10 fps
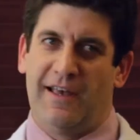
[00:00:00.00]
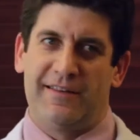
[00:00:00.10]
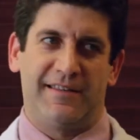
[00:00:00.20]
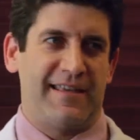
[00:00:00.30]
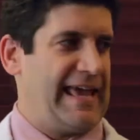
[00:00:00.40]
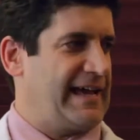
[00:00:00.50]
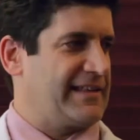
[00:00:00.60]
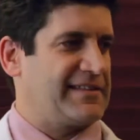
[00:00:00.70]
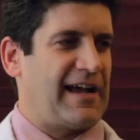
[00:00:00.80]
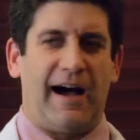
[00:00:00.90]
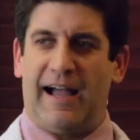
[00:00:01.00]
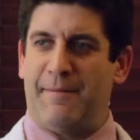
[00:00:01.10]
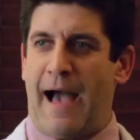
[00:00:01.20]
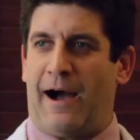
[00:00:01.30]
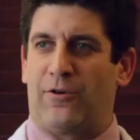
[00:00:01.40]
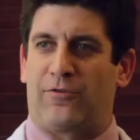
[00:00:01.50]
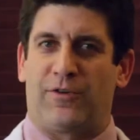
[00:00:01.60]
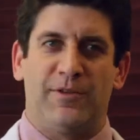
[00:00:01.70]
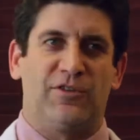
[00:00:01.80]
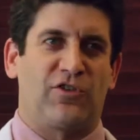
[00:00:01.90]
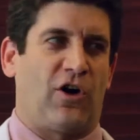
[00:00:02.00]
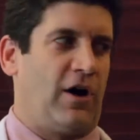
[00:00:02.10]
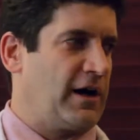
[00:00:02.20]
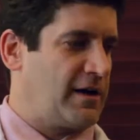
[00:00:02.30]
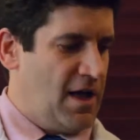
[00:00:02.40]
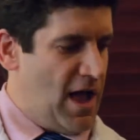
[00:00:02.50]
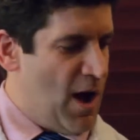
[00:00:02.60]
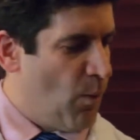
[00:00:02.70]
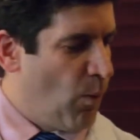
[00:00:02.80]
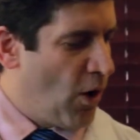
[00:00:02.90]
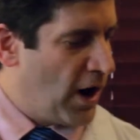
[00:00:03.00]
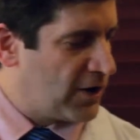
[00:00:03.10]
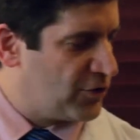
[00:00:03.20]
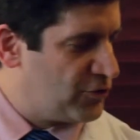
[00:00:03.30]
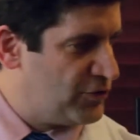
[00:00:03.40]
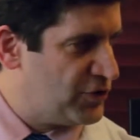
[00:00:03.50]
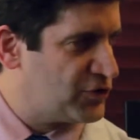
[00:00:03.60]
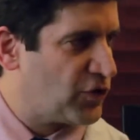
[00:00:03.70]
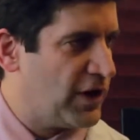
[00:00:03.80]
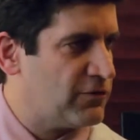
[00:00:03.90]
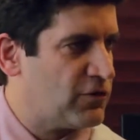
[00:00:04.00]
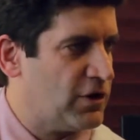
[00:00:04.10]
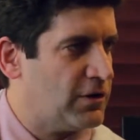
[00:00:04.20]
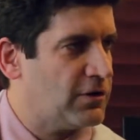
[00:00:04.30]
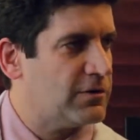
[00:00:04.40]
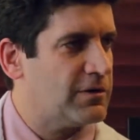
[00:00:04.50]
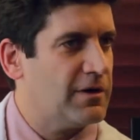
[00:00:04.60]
to take a time out from this talk and walk through this front row